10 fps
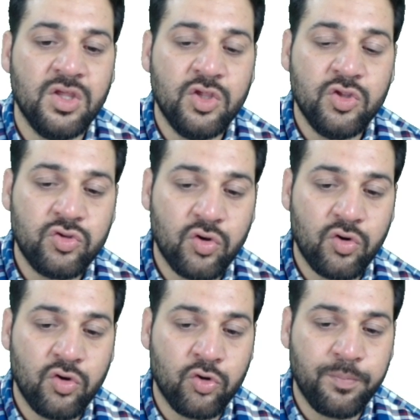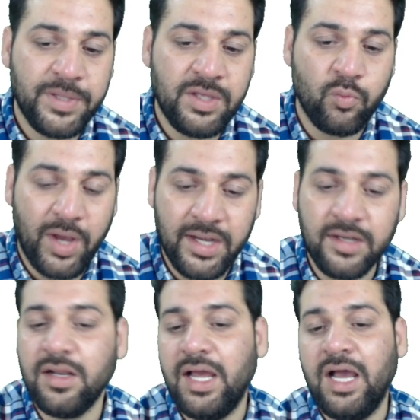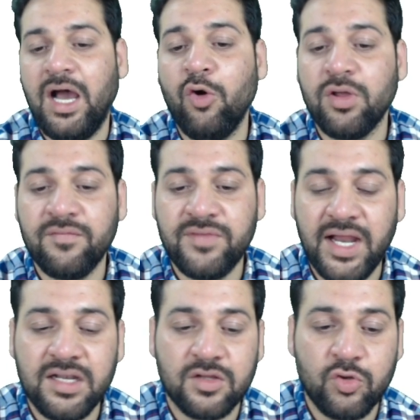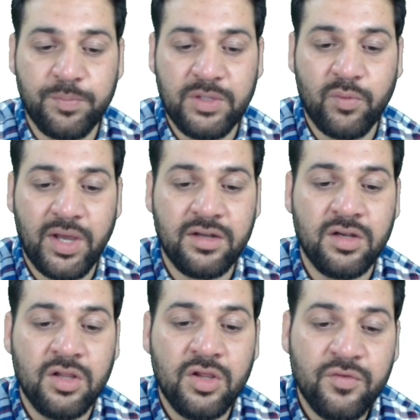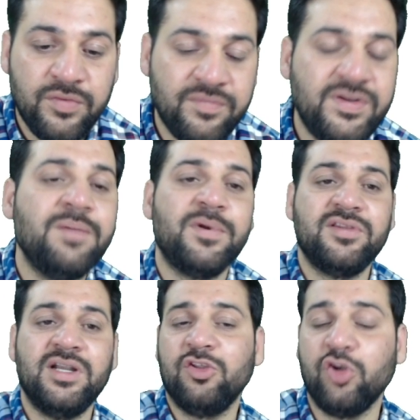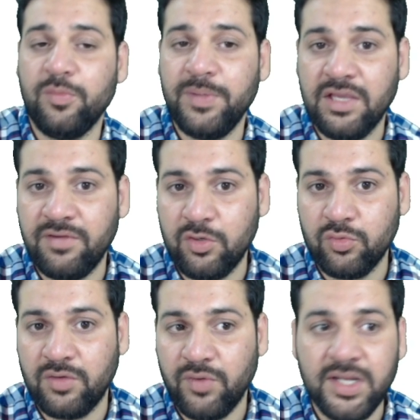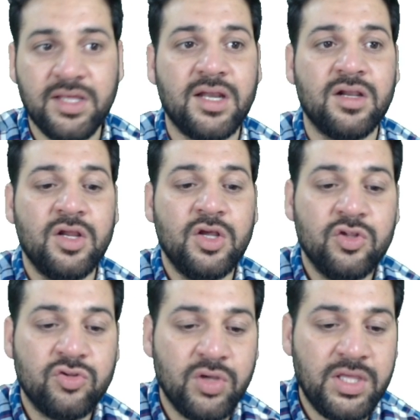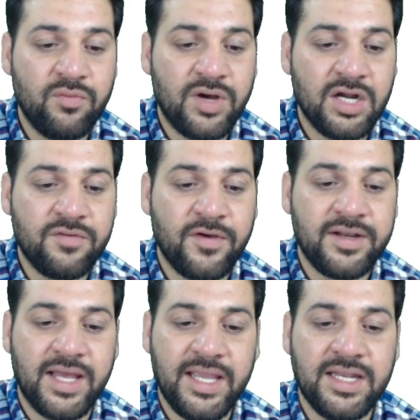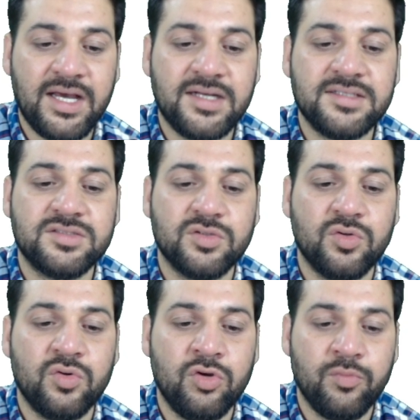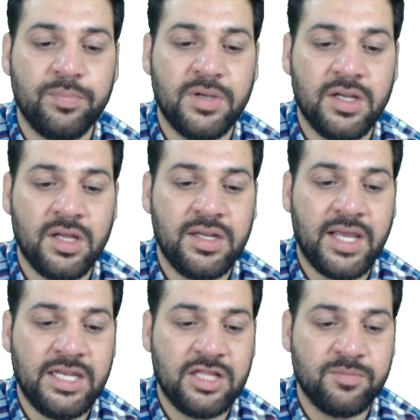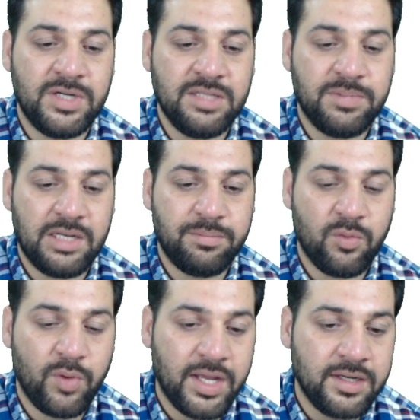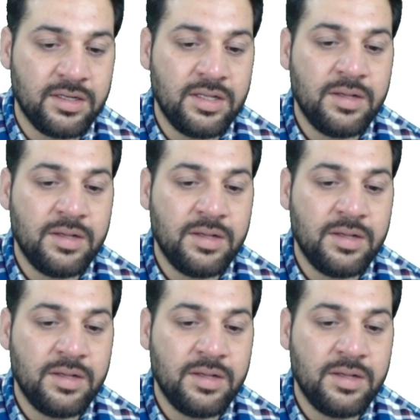So rupee 1, out of that rupee 1, 50% should be given to the worker. So he worked for 9 hours. So 9 hours multiplied by 1.